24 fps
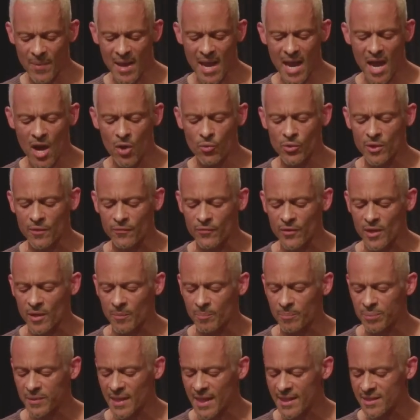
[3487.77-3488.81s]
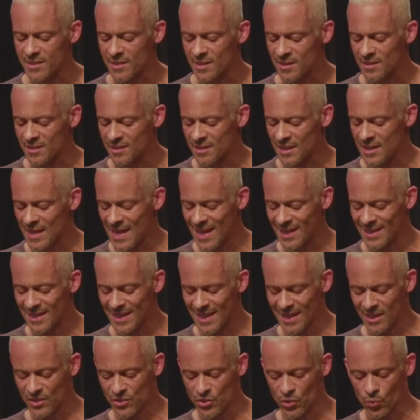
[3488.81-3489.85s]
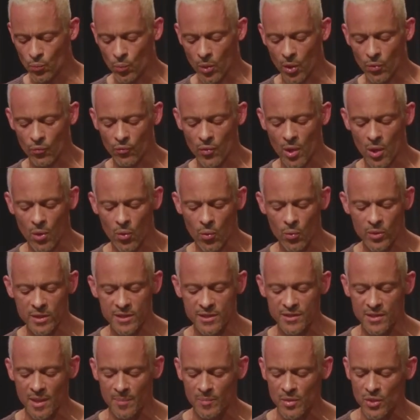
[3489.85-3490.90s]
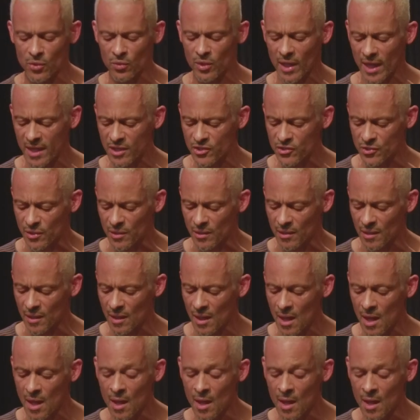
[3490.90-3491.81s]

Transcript: out of complacency and into a rogue simulation,